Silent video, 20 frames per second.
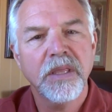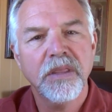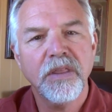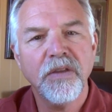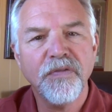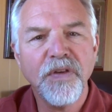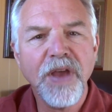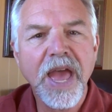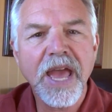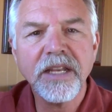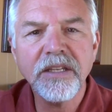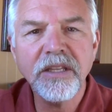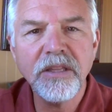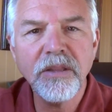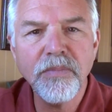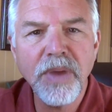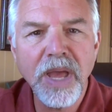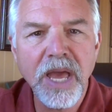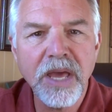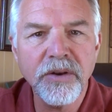The fact of
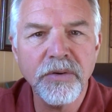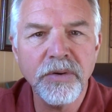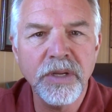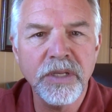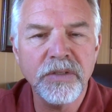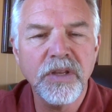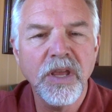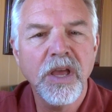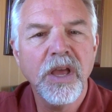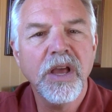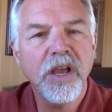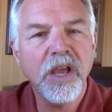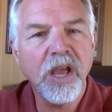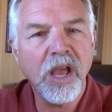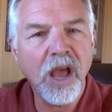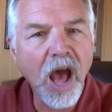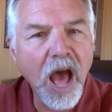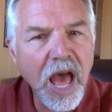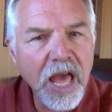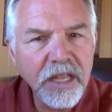the matter is,
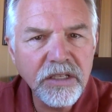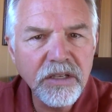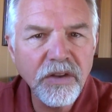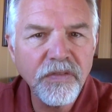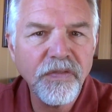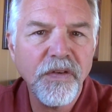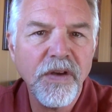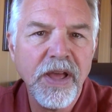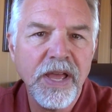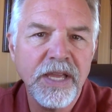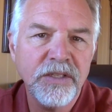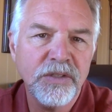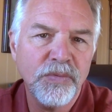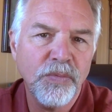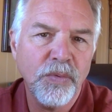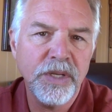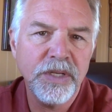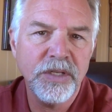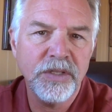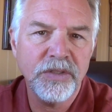God defines
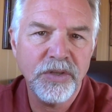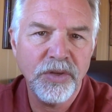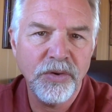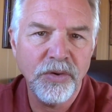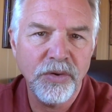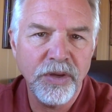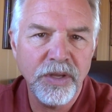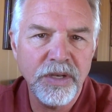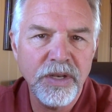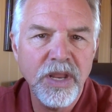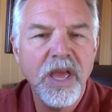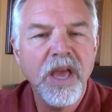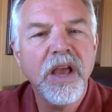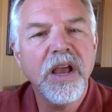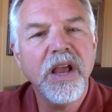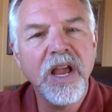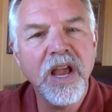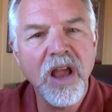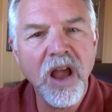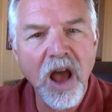what is good,
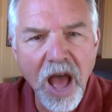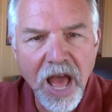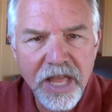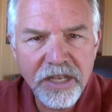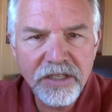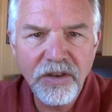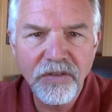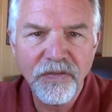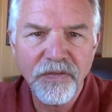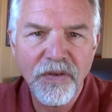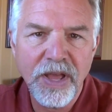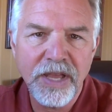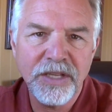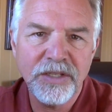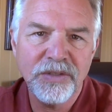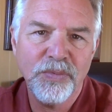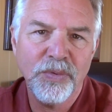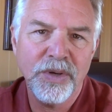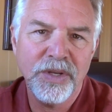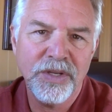God
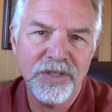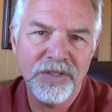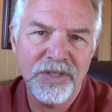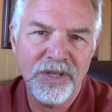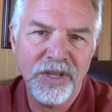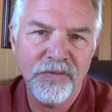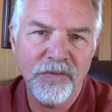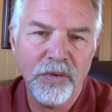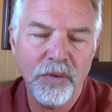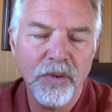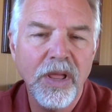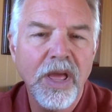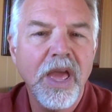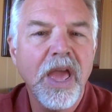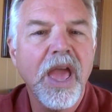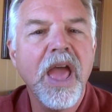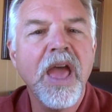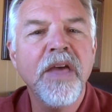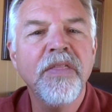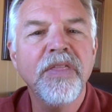defines what is evil,
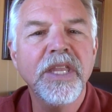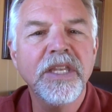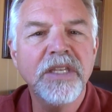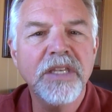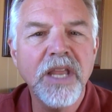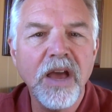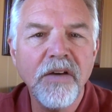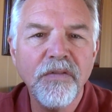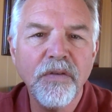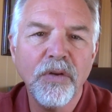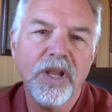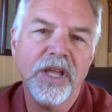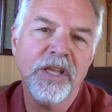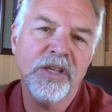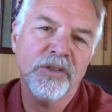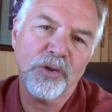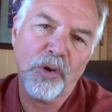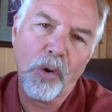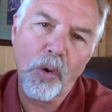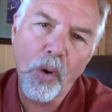and the devil
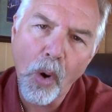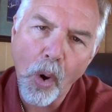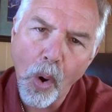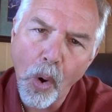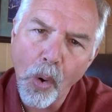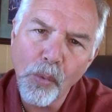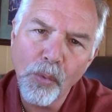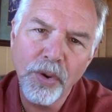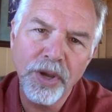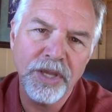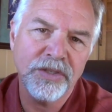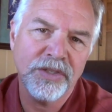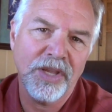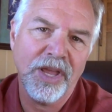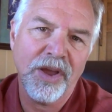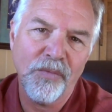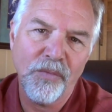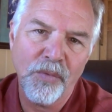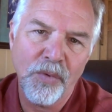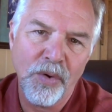is always
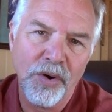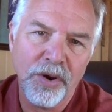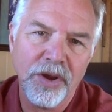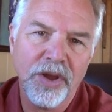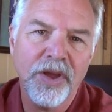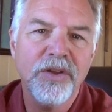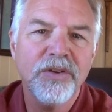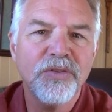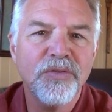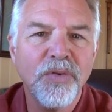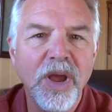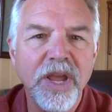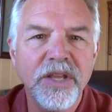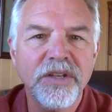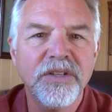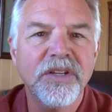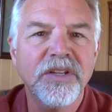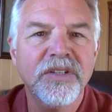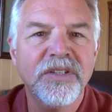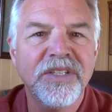at work
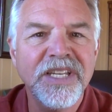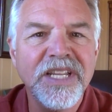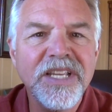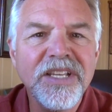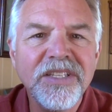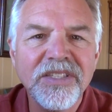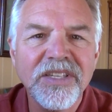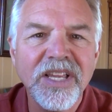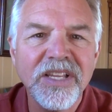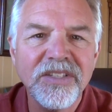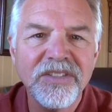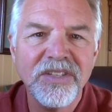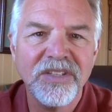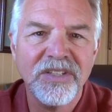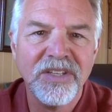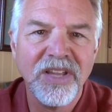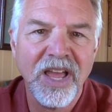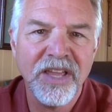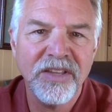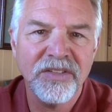trying to
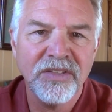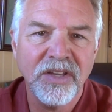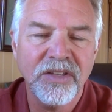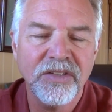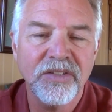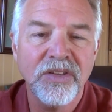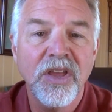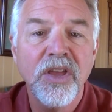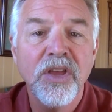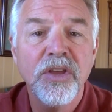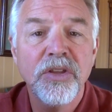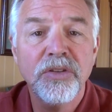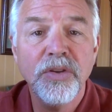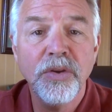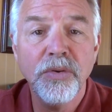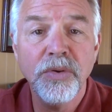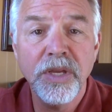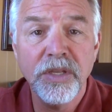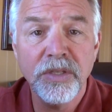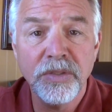desensitize us
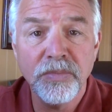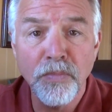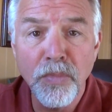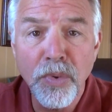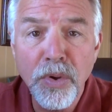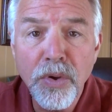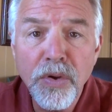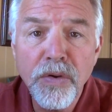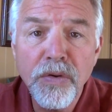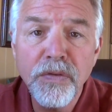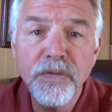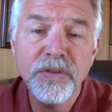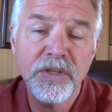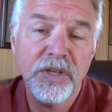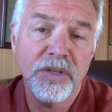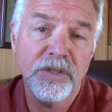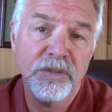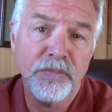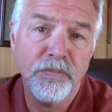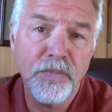to his moves,
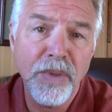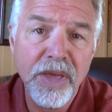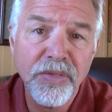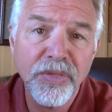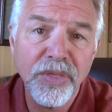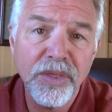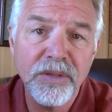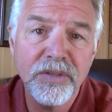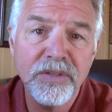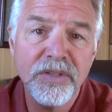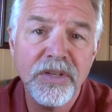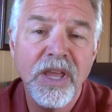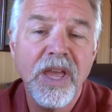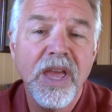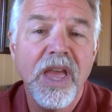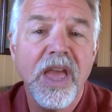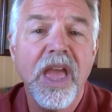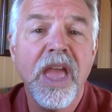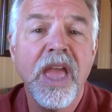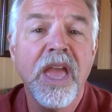his methods,
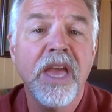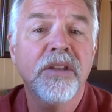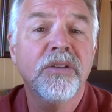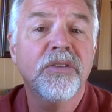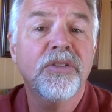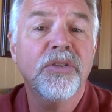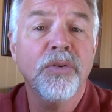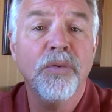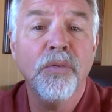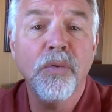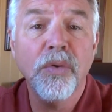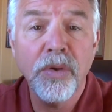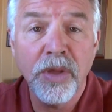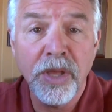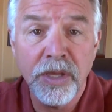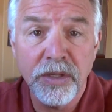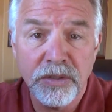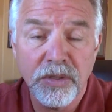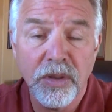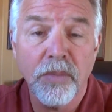and to
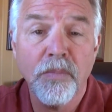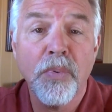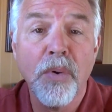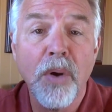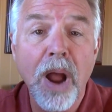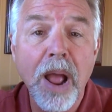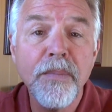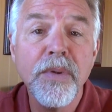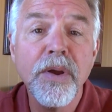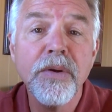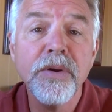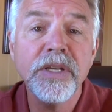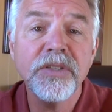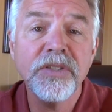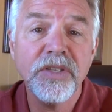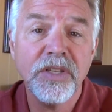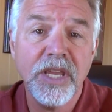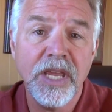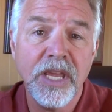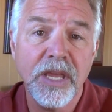his primary
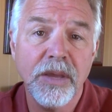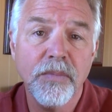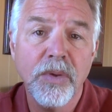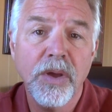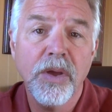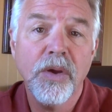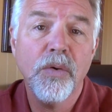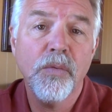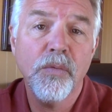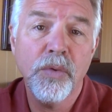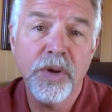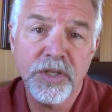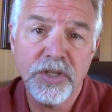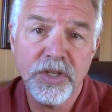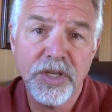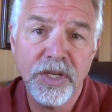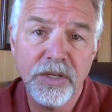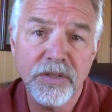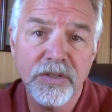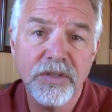scheme,
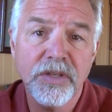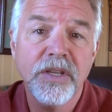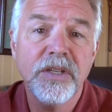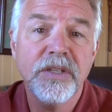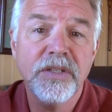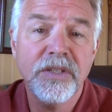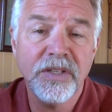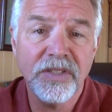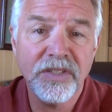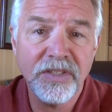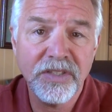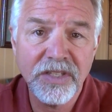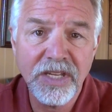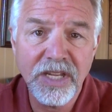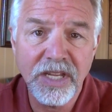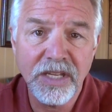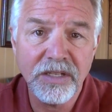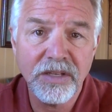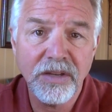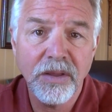which is
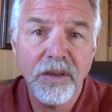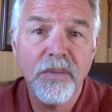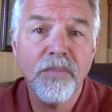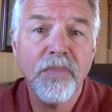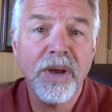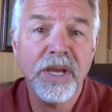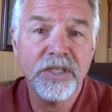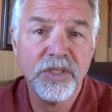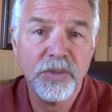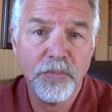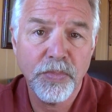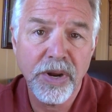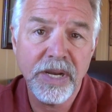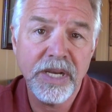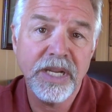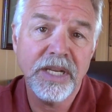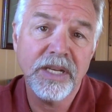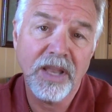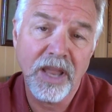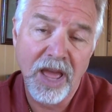deceit by
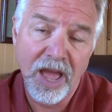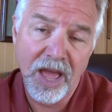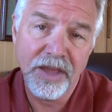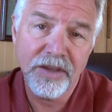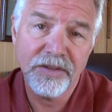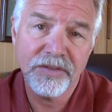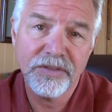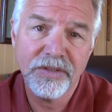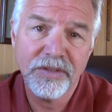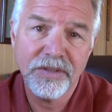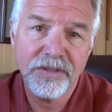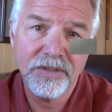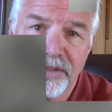spreading lies.